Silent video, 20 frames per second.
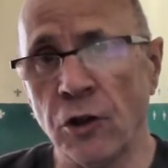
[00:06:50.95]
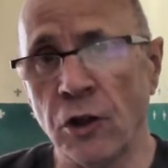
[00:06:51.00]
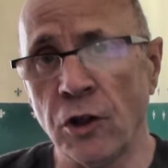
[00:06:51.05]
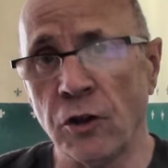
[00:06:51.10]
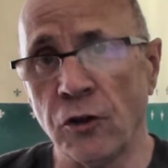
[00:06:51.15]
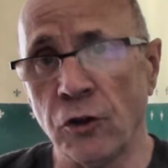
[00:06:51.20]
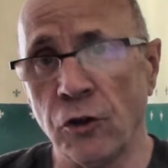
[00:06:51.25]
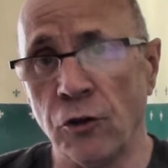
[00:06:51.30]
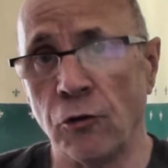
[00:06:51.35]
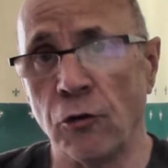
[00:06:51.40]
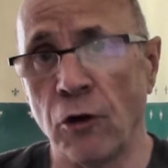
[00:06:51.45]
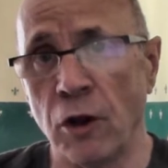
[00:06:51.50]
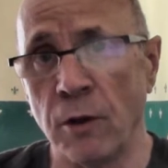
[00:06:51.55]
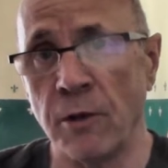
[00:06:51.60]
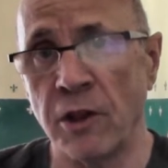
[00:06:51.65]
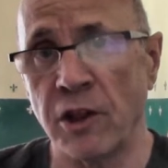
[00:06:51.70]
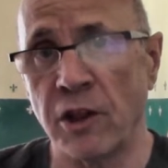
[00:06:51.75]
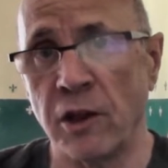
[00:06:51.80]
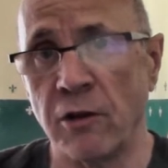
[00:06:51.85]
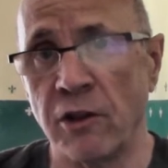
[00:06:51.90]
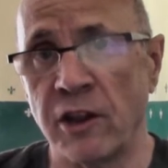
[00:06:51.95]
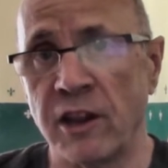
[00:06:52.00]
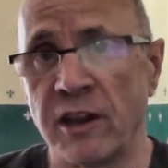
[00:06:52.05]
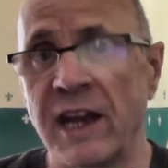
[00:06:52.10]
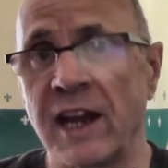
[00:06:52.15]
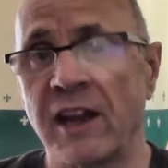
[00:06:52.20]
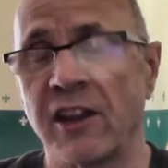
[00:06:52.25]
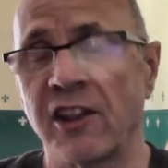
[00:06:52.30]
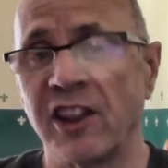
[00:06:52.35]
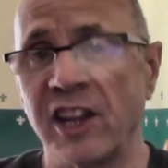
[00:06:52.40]
two chromosomes, and
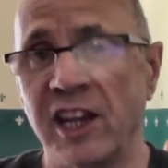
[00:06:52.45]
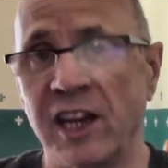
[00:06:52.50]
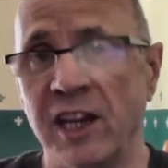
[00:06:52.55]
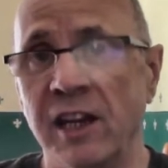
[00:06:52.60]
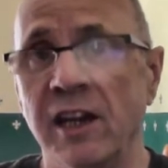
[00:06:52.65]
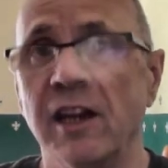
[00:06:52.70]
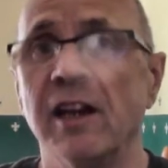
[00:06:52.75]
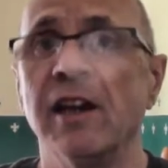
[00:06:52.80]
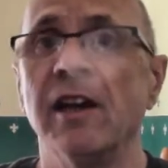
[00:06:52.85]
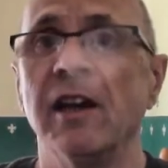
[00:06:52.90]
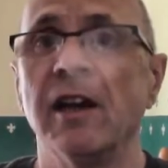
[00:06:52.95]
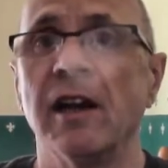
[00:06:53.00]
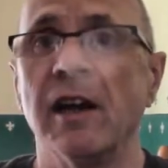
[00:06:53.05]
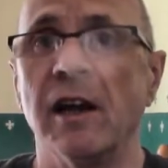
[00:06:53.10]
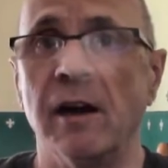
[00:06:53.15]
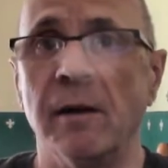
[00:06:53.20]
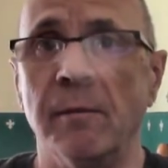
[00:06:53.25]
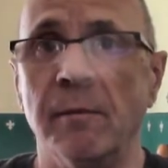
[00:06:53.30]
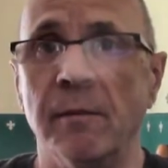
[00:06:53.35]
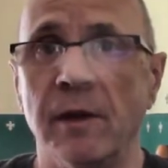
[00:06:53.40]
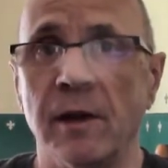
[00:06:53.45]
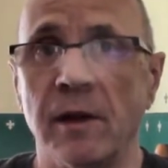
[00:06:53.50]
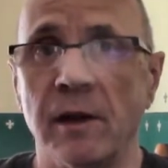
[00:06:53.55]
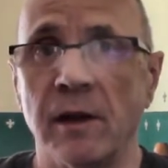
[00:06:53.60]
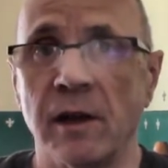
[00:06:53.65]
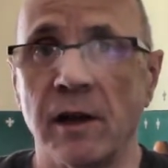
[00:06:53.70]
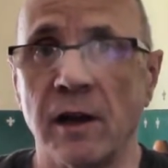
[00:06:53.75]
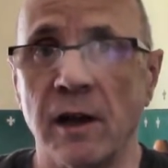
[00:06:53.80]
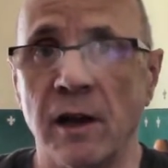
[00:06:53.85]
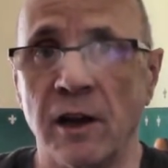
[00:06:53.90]
that's the
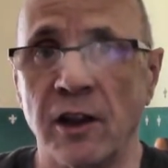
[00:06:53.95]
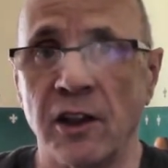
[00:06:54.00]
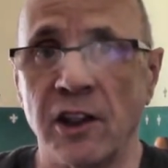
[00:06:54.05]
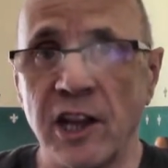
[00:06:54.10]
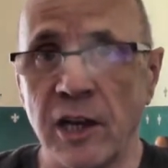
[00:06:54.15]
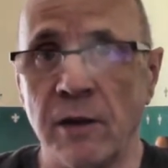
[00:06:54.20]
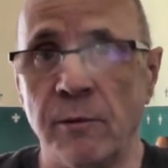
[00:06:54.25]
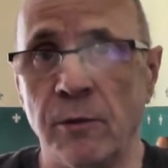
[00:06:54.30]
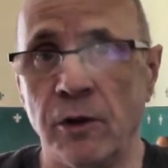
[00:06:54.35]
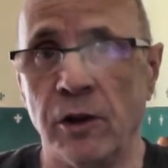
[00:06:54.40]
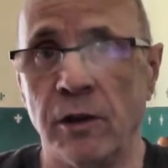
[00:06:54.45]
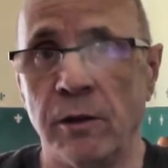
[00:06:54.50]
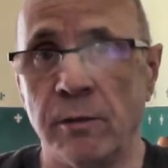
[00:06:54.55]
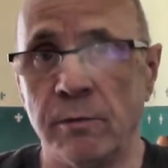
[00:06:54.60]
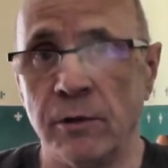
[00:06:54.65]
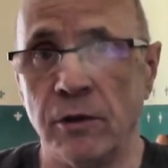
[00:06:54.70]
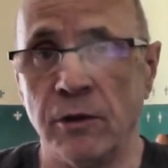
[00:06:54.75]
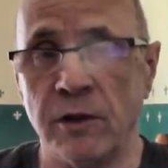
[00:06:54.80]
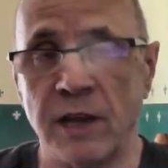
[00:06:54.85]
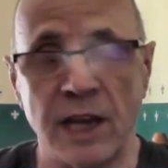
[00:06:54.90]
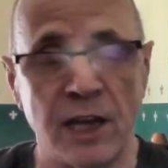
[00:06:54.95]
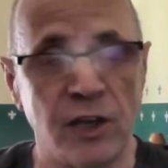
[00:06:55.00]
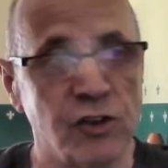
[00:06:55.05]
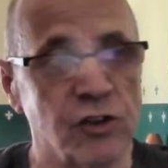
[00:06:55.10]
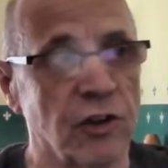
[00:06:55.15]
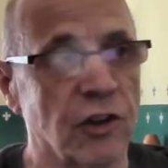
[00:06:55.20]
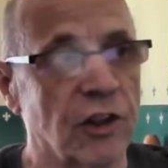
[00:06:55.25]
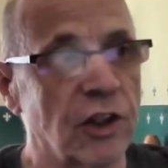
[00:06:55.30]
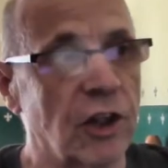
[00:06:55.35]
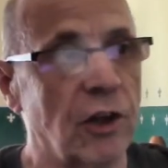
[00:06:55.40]
cinnamon
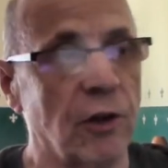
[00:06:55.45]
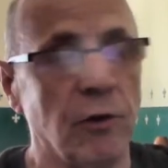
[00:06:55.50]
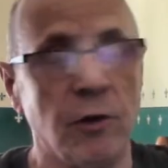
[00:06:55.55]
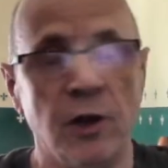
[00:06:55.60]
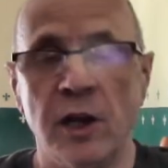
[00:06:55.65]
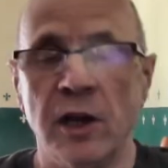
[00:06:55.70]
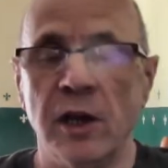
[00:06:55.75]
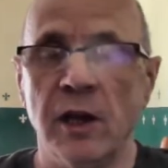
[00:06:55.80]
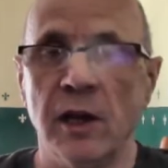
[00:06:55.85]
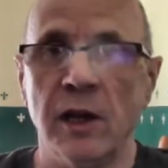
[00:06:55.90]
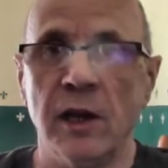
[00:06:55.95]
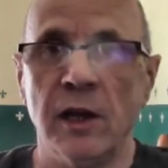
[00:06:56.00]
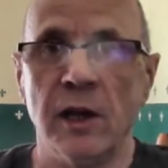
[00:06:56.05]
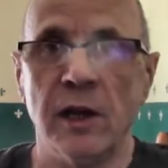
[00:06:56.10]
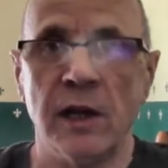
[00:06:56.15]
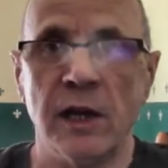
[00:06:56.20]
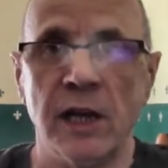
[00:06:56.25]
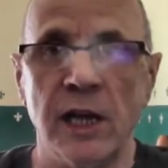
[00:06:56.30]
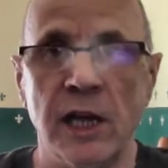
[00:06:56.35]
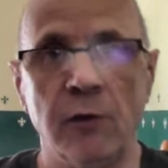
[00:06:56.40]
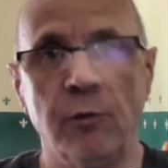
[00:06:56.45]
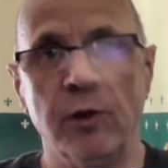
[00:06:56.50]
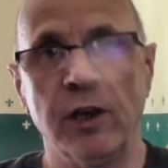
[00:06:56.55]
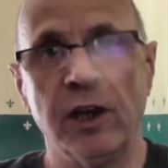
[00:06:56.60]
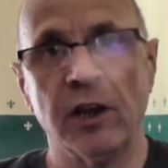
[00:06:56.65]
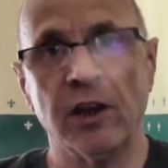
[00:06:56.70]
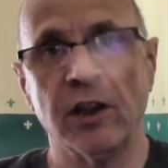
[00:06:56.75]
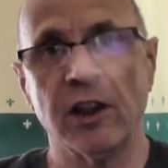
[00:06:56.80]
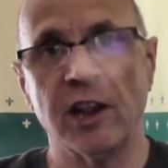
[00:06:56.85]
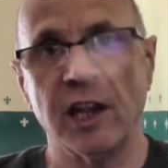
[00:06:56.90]
mutation. So here we
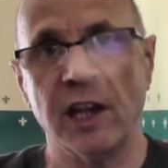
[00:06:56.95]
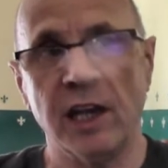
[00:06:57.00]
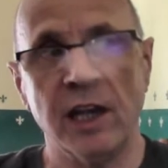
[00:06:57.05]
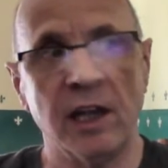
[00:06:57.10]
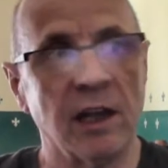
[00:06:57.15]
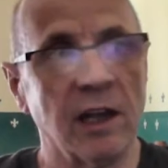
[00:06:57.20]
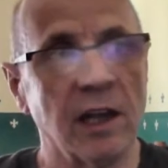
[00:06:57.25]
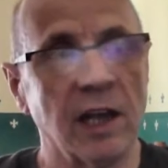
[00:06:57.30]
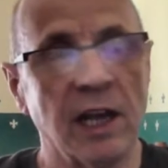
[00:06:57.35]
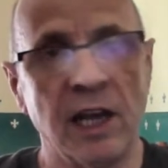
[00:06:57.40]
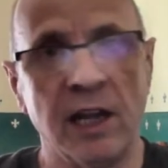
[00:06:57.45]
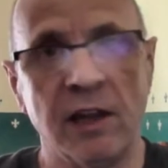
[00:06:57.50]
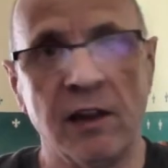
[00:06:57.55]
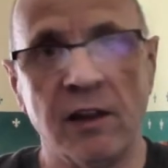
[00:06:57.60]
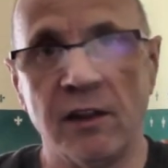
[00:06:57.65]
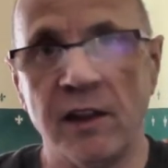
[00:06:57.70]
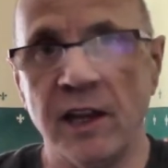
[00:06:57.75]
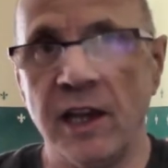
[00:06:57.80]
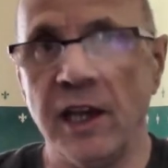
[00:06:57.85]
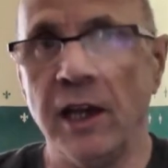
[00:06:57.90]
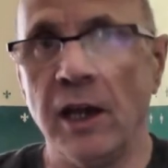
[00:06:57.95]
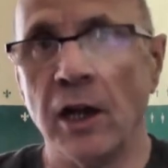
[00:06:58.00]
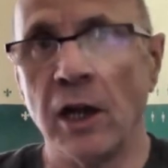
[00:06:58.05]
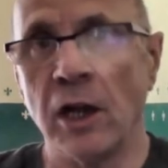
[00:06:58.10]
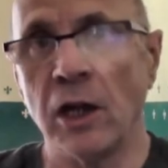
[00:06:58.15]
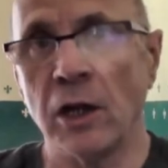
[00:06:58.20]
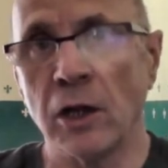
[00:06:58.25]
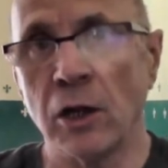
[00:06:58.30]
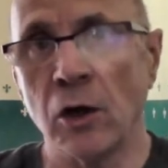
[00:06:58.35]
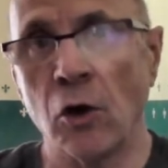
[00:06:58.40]
can see it in the
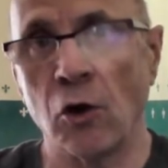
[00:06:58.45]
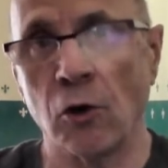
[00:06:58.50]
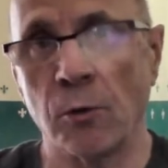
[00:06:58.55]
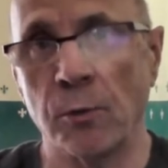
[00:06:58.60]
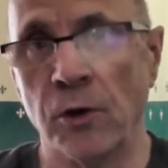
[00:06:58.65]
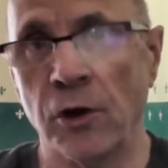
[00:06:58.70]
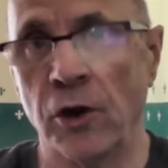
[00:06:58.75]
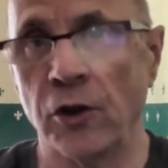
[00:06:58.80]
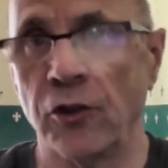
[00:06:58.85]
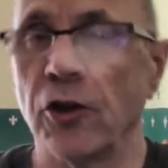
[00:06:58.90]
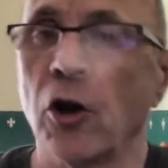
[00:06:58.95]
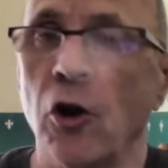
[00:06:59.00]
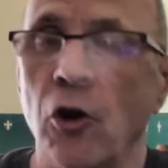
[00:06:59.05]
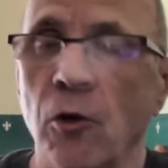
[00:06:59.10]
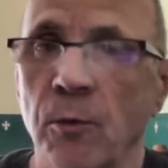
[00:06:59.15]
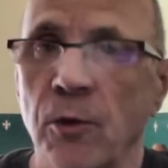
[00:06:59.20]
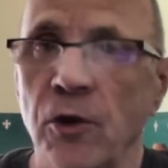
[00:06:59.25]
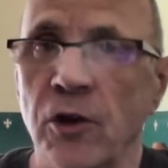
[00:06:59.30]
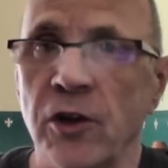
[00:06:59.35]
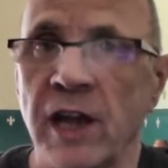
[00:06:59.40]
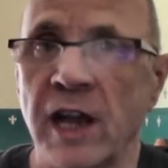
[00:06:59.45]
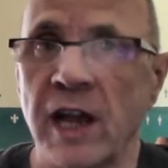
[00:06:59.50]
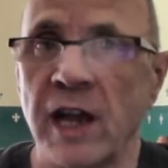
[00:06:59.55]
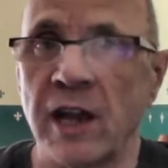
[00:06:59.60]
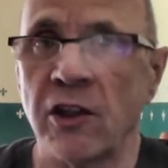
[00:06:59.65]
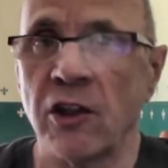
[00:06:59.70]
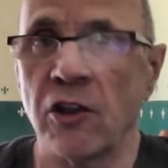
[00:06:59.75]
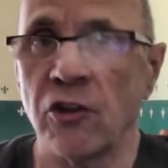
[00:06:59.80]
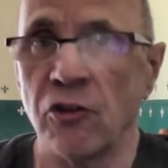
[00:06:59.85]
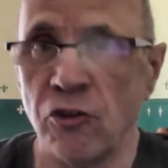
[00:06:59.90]
cockbird. The cockbird
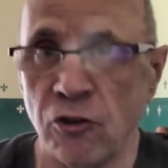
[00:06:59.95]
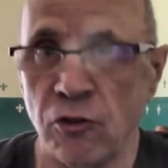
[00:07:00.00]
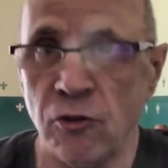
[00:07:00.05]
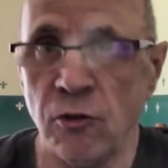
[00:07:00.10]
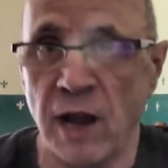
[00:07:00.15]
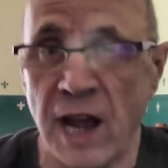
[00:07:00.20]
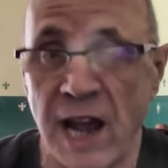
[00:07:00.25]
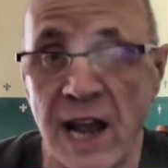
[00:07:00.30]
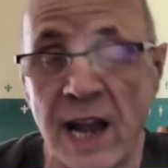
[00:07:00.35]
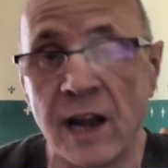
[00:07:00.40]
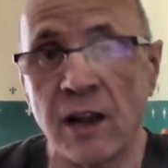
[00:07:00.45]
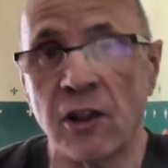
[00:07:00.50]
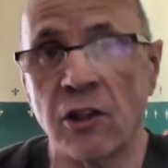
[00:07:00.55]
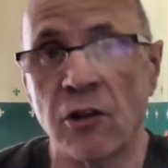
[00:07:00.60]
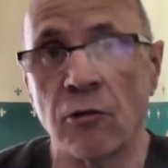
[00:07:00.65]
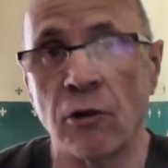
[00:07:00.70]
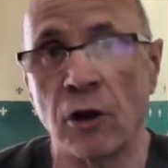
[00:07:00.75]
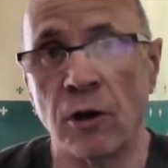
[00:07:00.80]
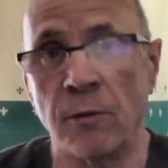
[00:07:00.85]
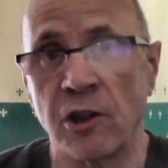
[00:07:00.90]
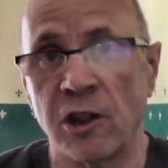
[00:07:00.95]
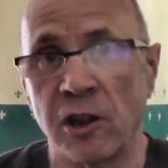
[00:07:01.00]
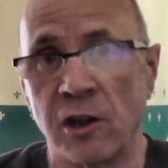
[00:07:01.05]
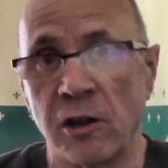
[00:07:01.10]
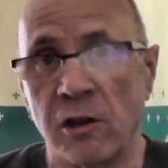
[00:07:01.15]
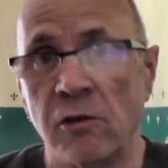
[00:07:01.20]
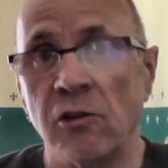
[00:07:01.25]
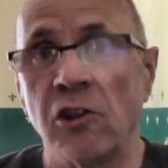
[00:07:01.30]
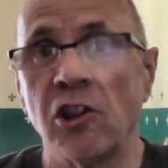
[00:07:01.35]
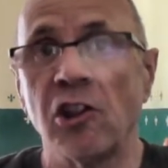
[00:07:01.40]
has 2 X
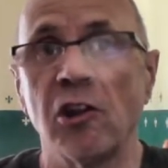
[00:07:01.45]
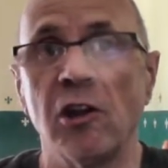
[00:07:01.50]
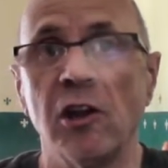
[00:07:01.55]
chromosomes,